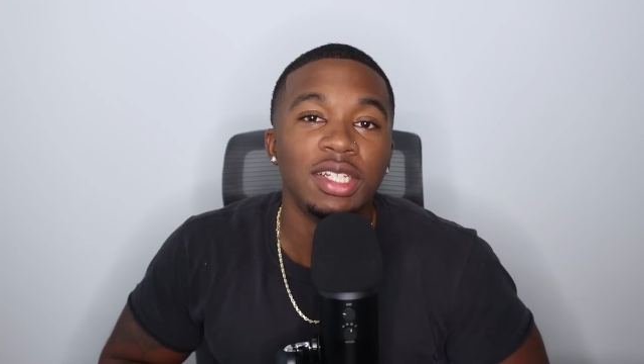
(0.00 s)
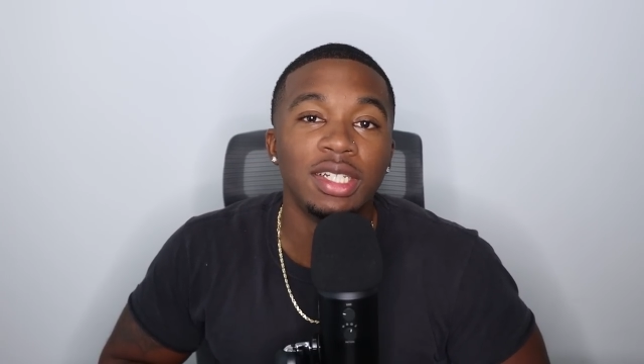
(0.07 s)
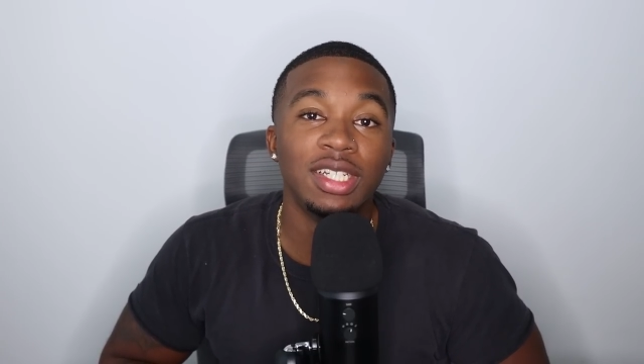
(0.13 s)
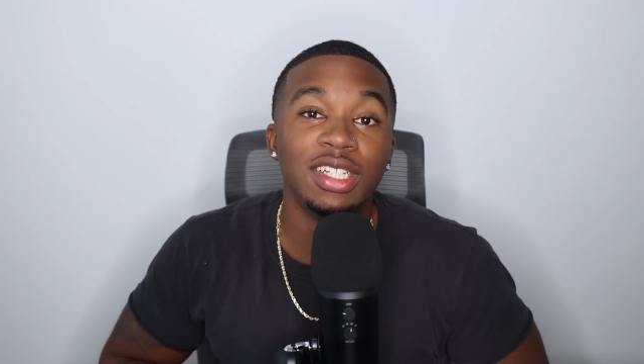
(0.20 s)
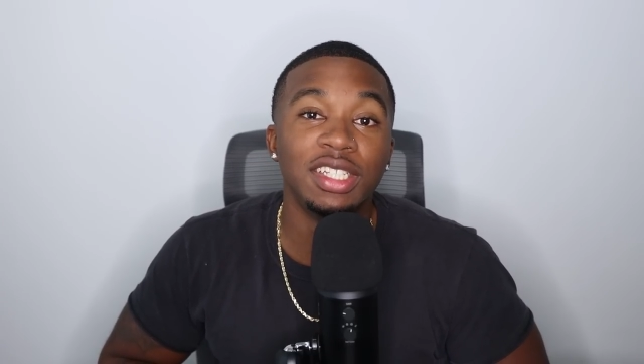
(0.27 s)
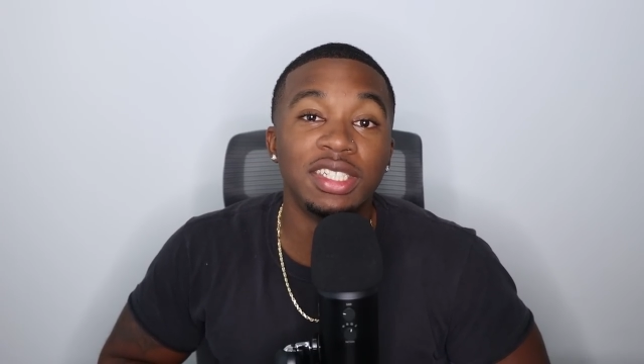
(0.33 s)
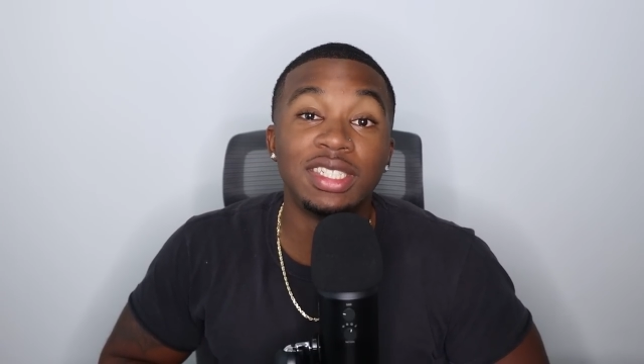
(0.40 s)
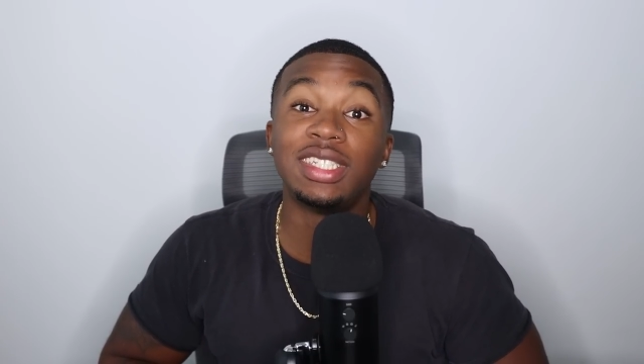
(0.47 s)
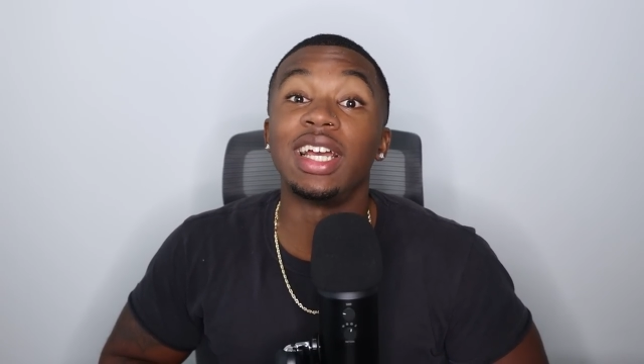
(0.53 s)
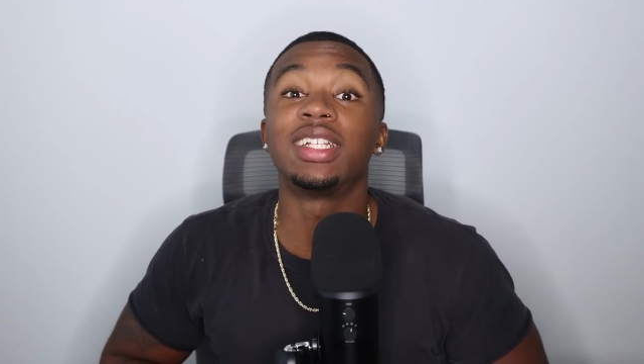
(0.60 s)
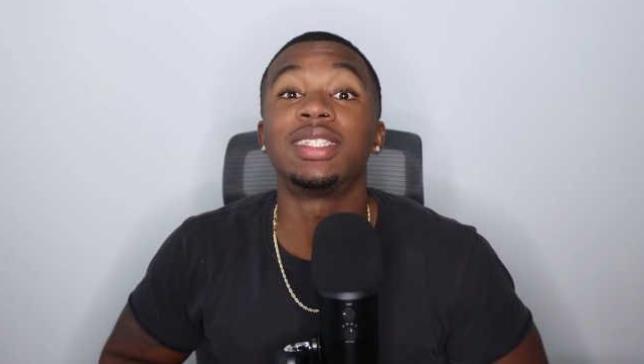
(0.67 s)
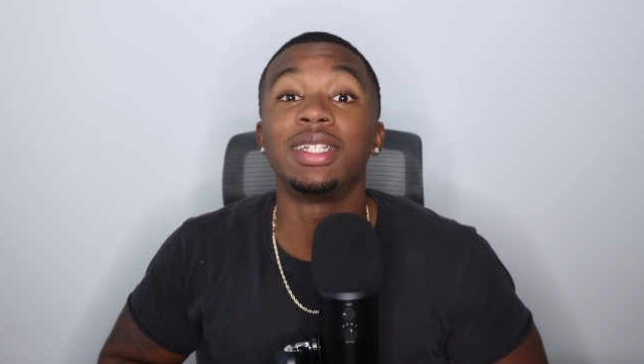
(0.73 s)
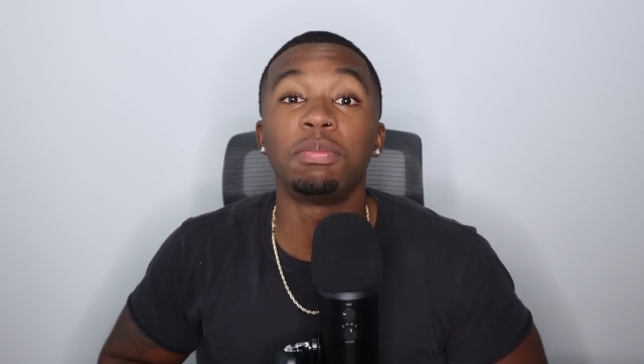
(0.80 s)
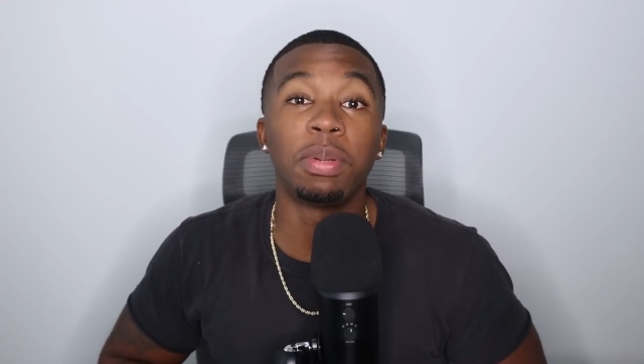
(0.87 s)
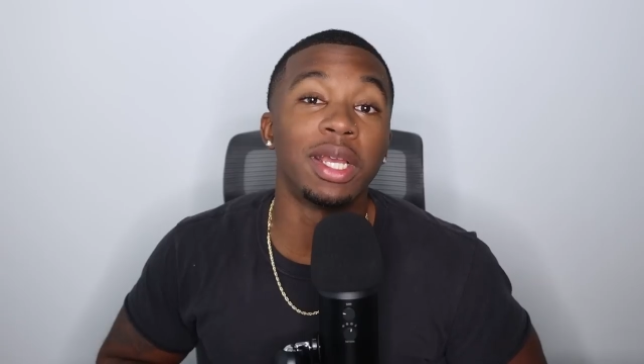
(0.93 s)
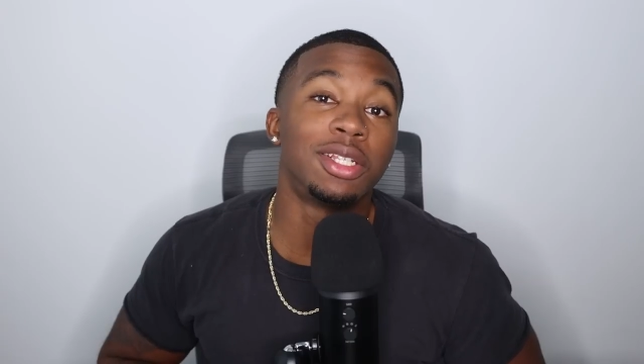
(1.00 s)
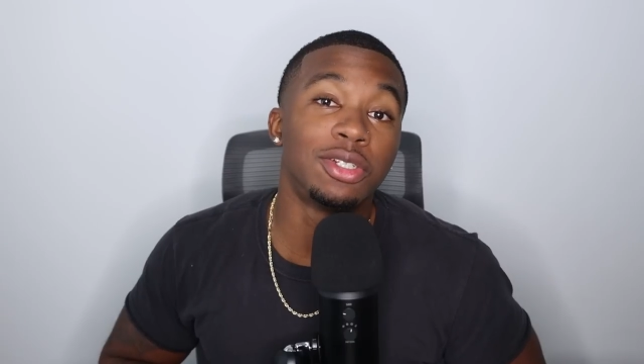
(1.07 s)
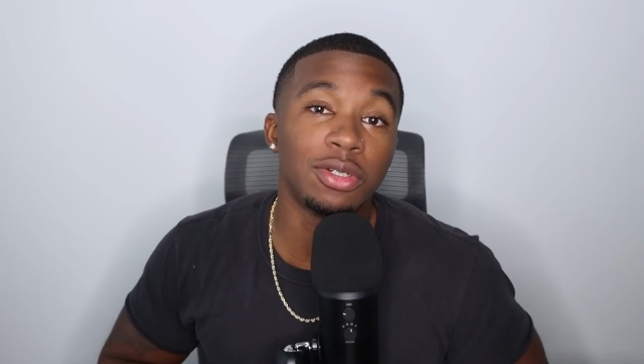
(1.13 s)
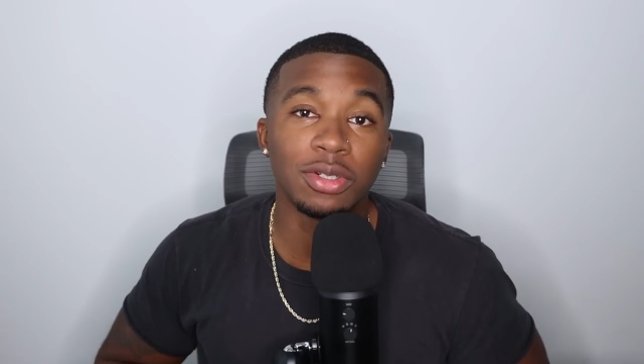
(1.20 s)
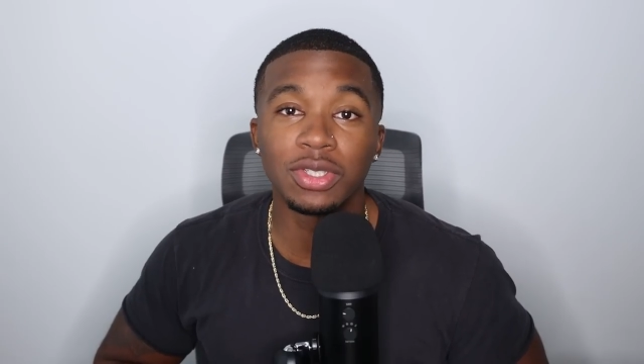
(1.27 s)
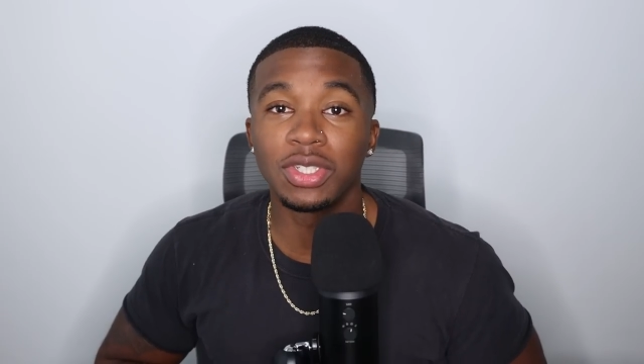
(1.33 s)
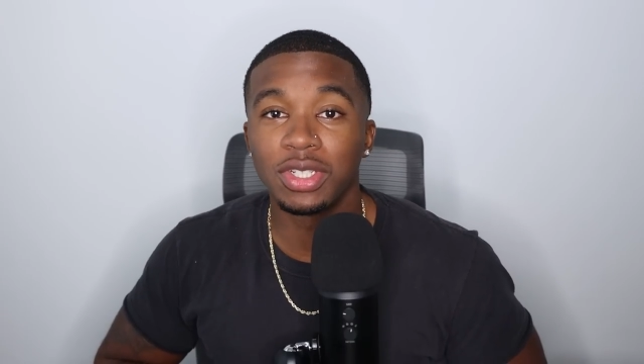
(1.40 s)
the sexy
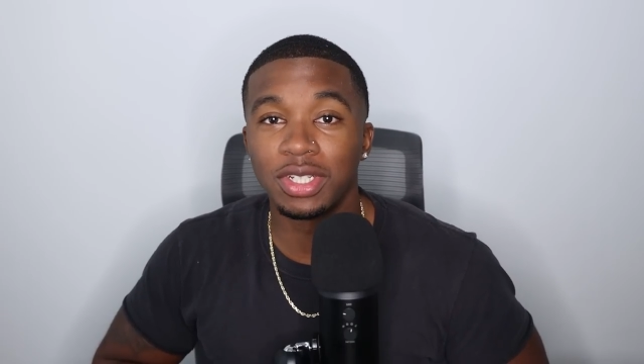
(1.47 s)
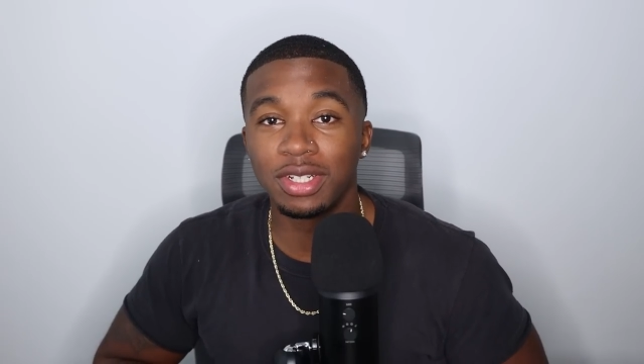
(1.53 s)
pictures.